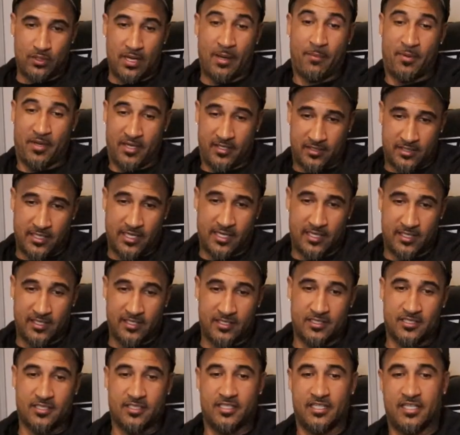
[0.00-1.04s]
I mean in college,
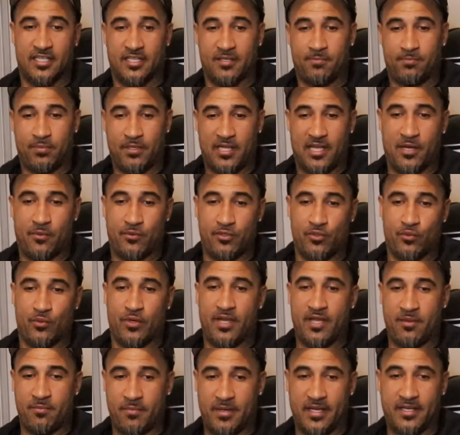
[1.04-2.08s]
and playing with
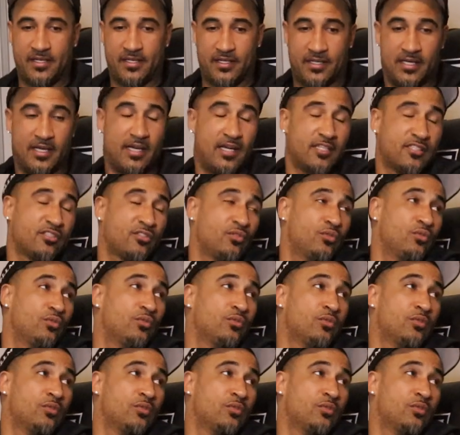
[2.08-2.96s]
Dwayne Bacon in high school?